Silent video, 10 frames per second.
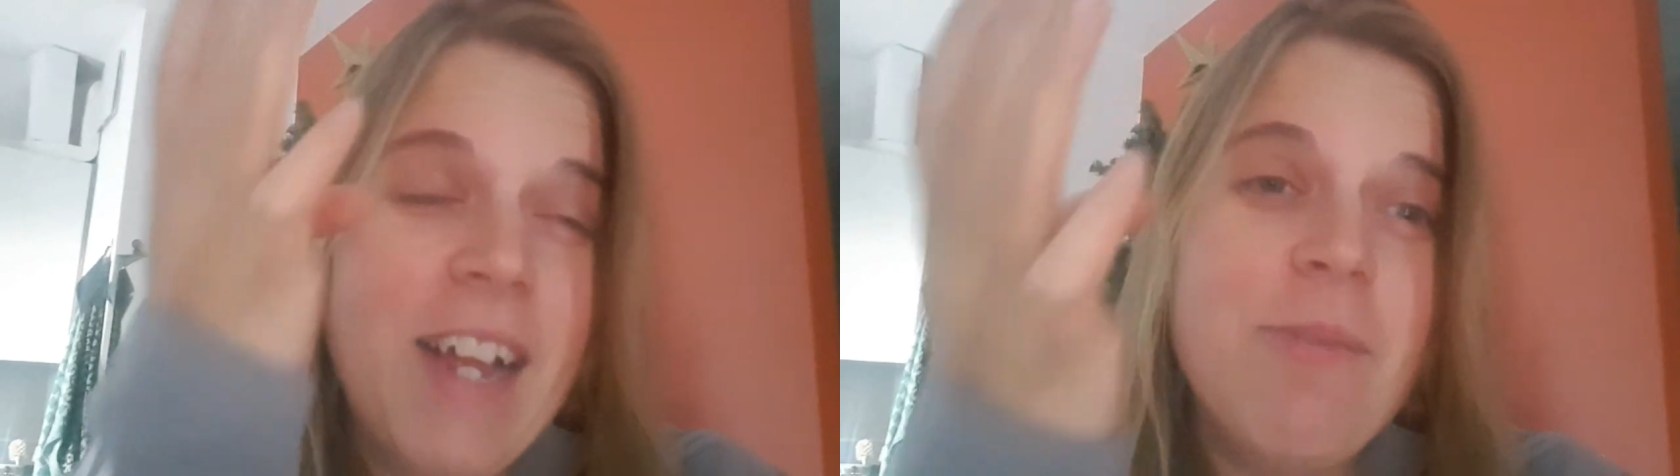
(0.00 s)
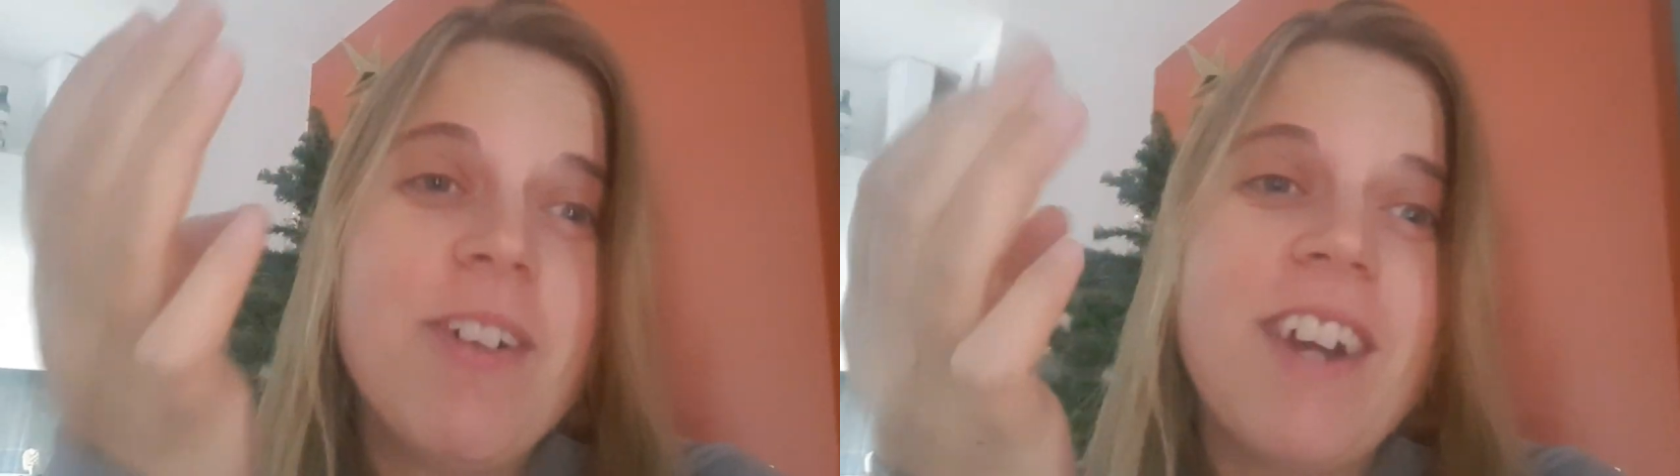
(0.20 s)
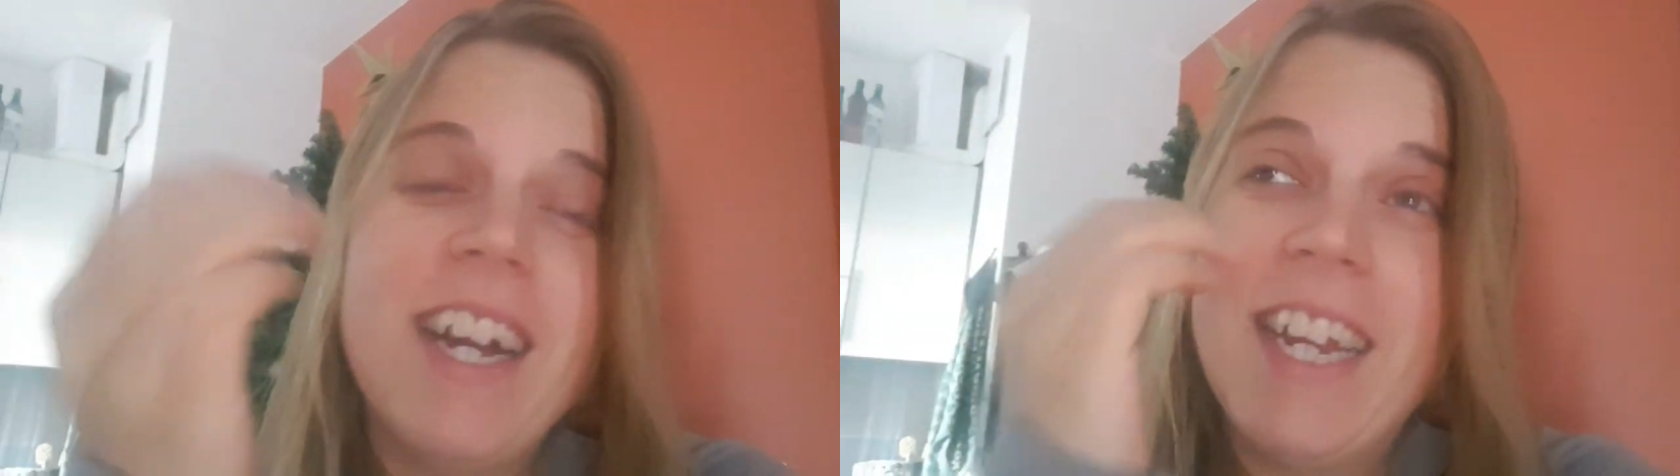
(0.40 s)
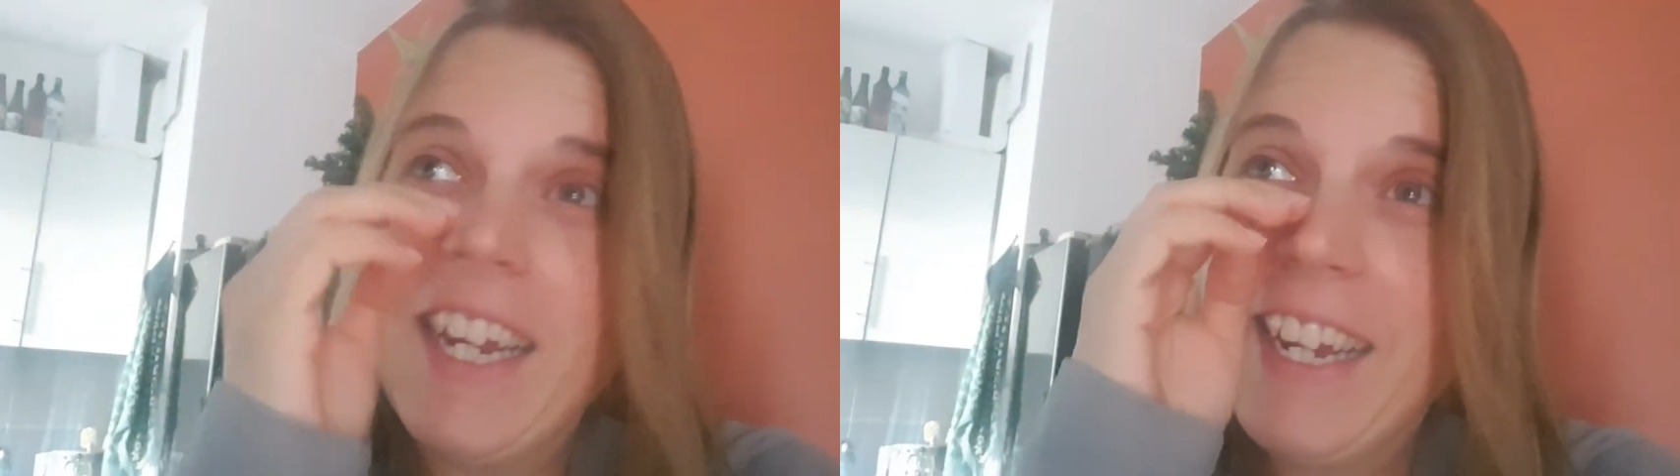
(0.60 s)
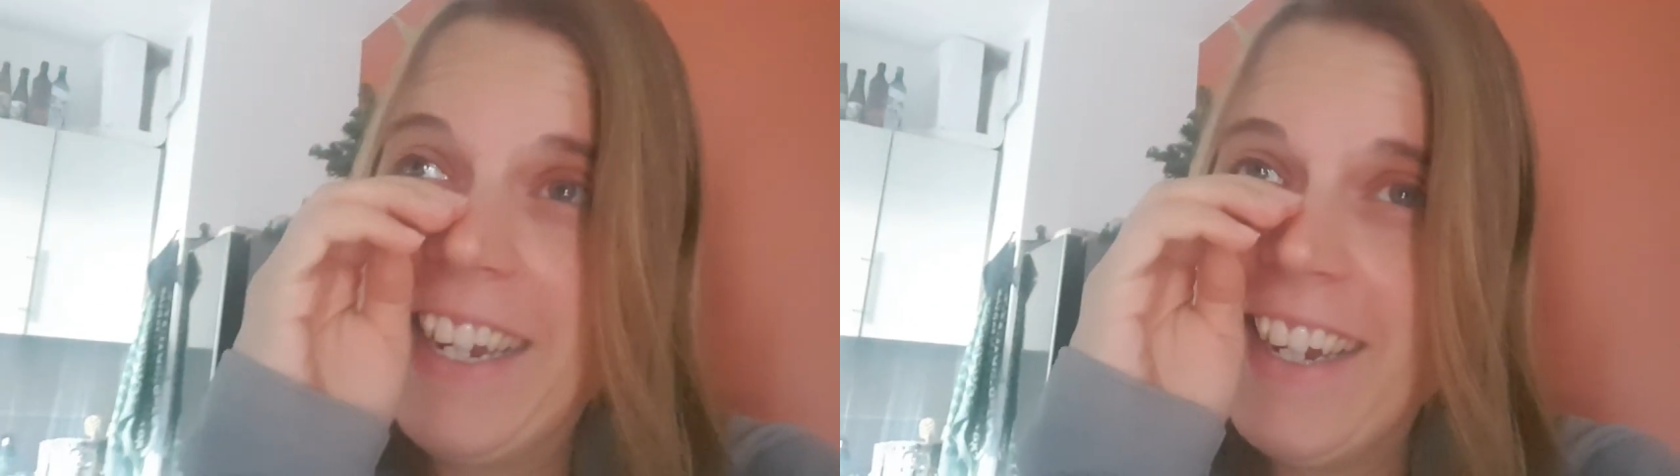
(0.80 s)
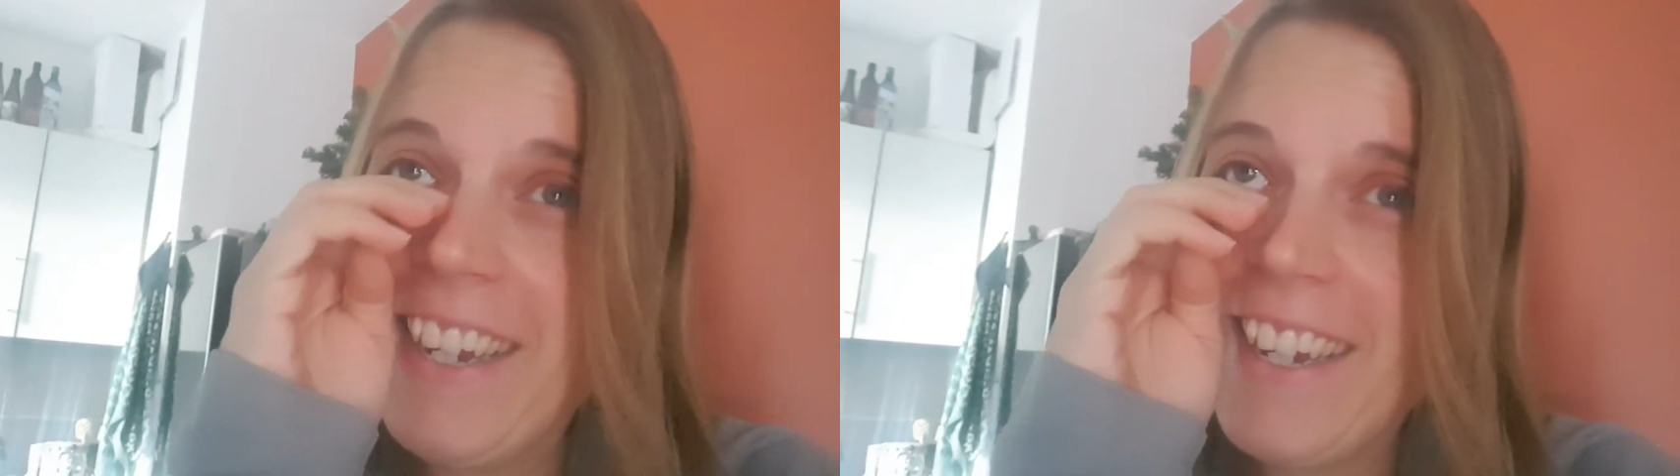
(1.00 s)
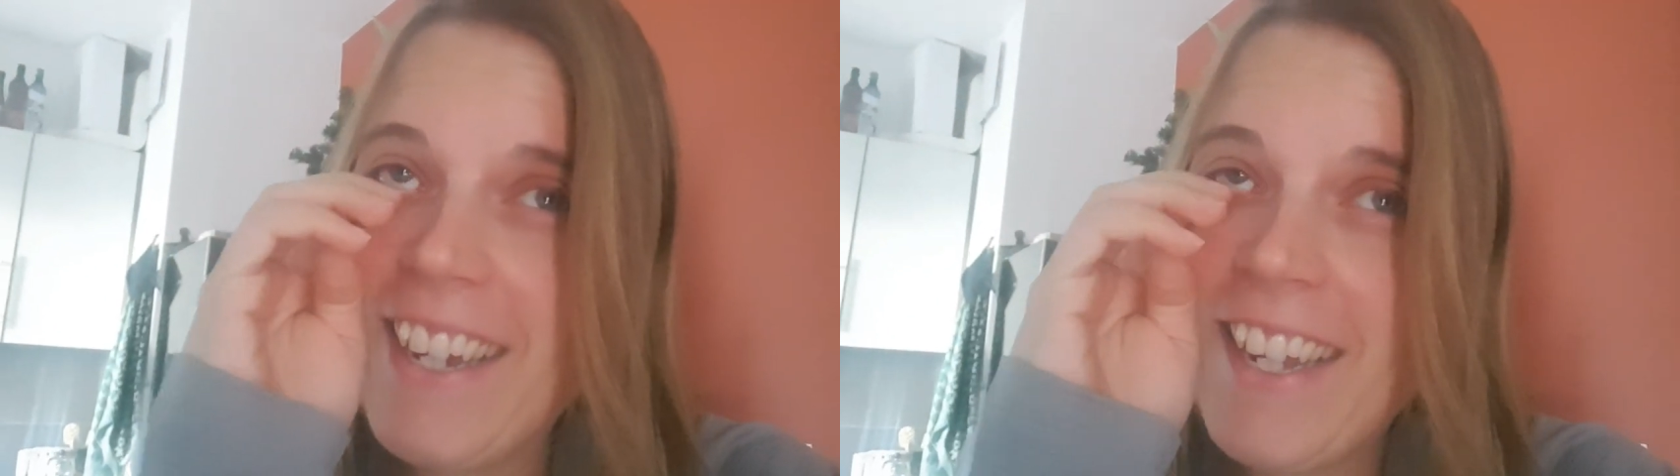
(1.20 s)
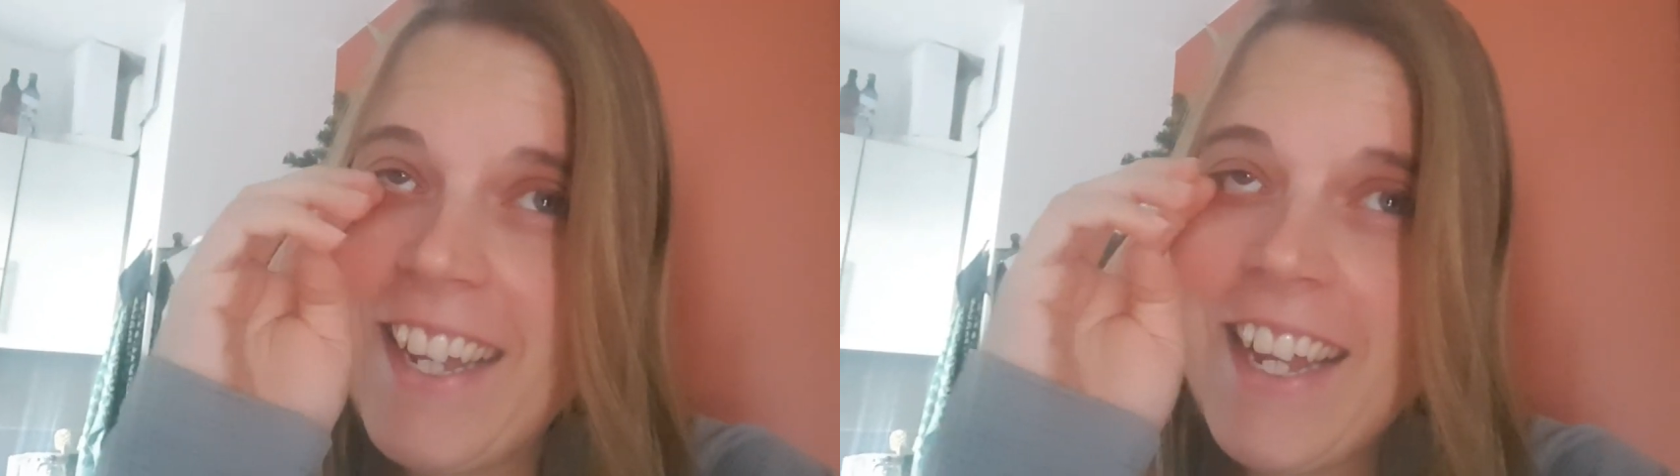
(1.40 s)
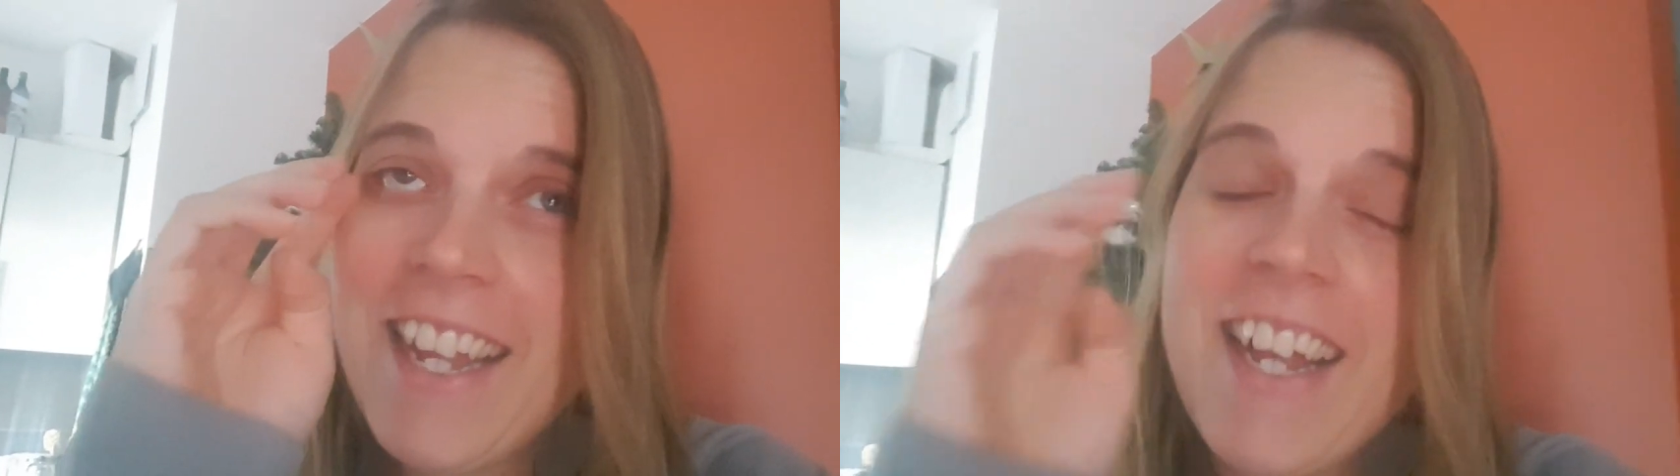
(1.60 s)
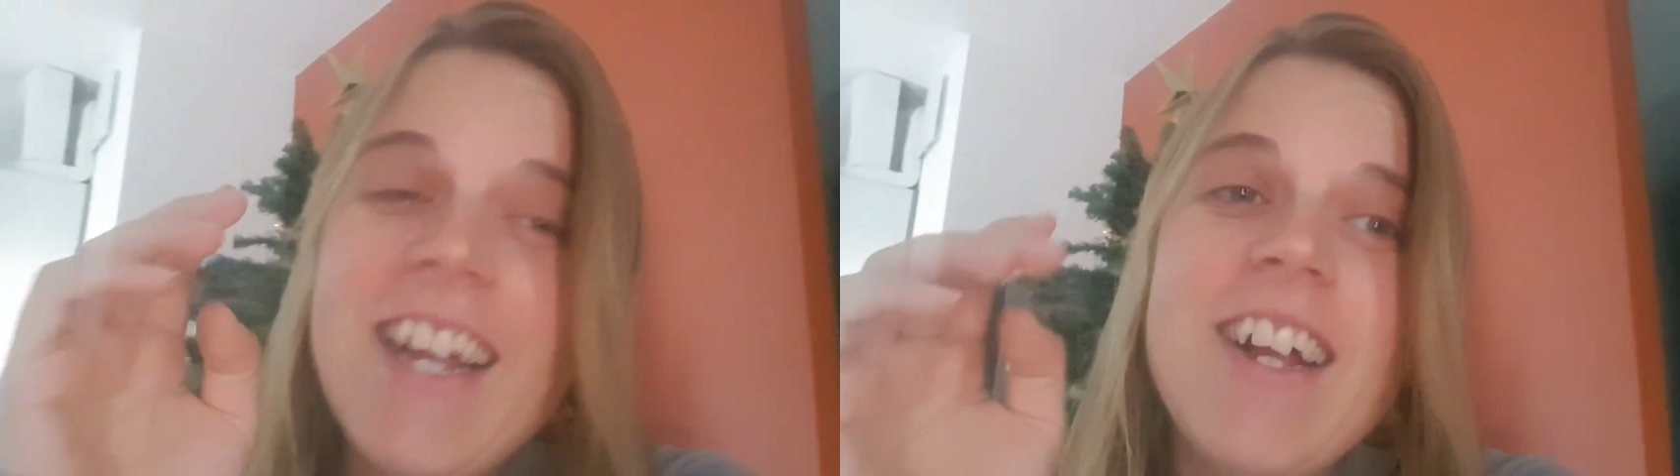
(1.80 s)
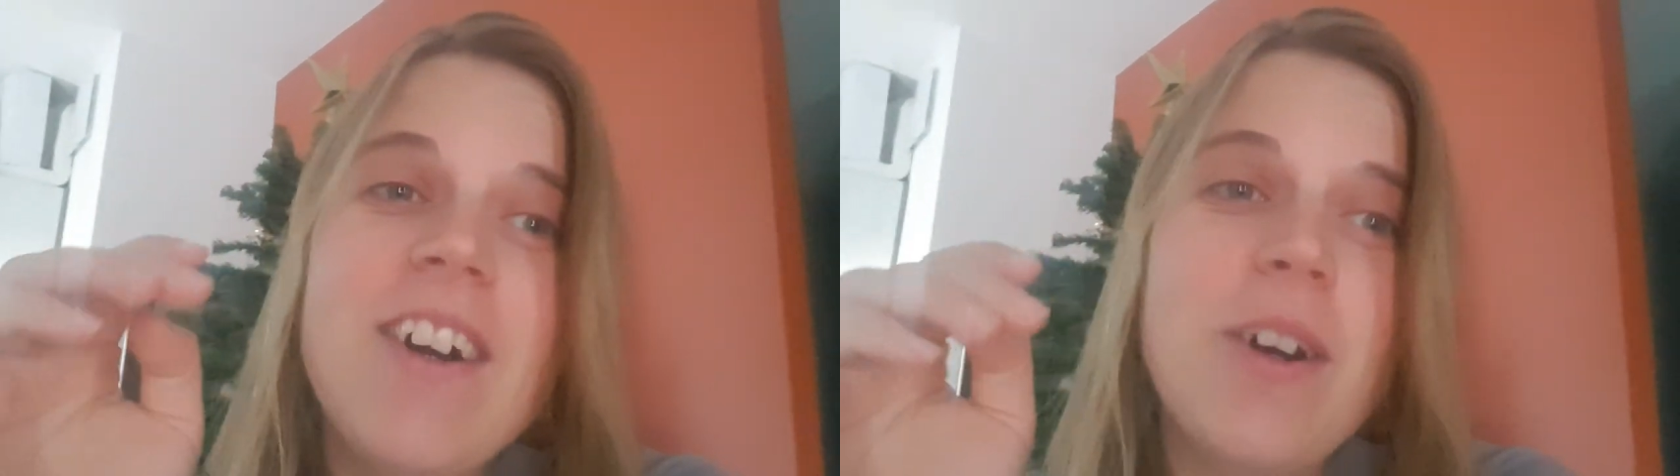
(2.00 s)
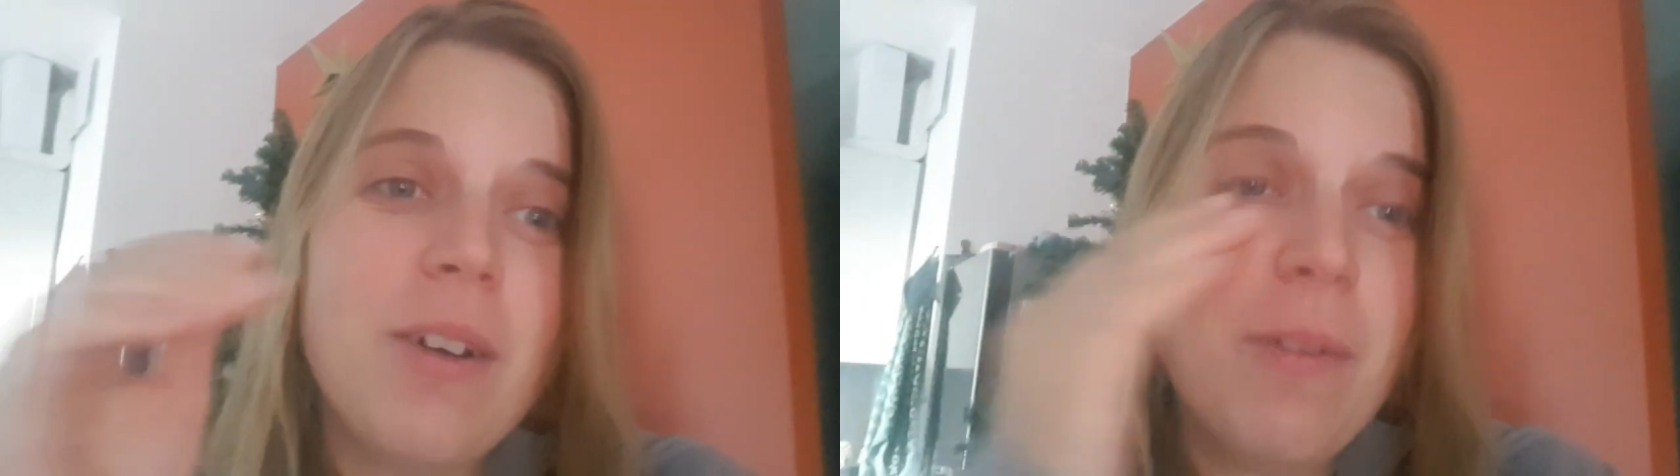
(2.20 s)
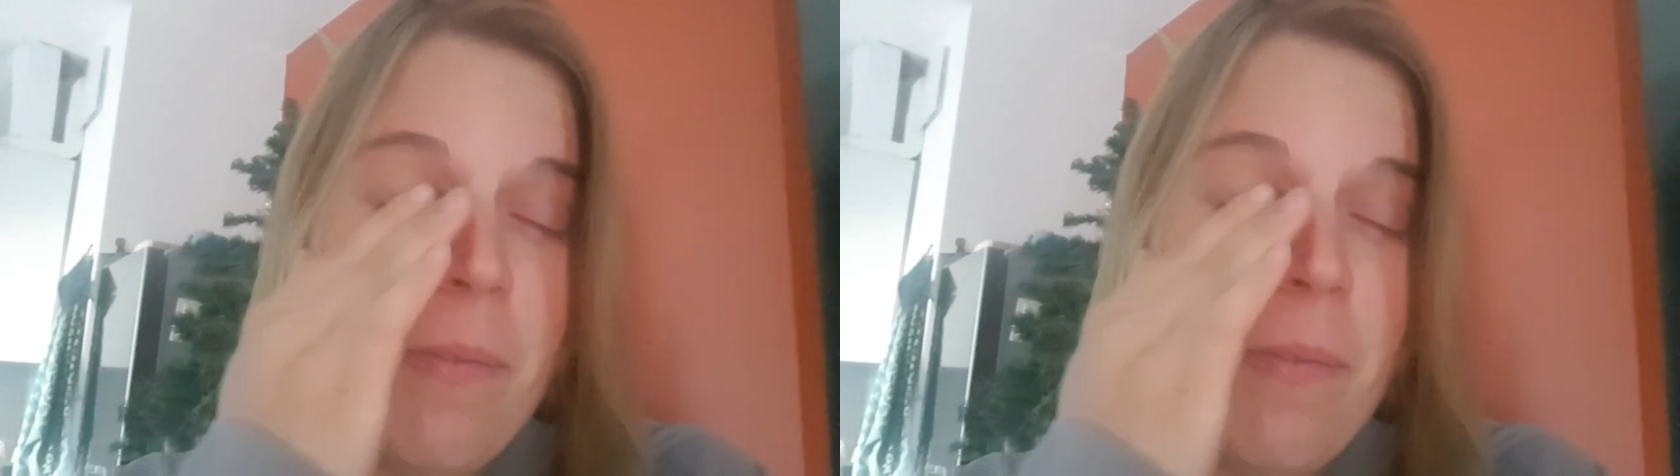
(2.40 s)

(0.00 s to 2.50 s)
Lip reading: am crying. Oh,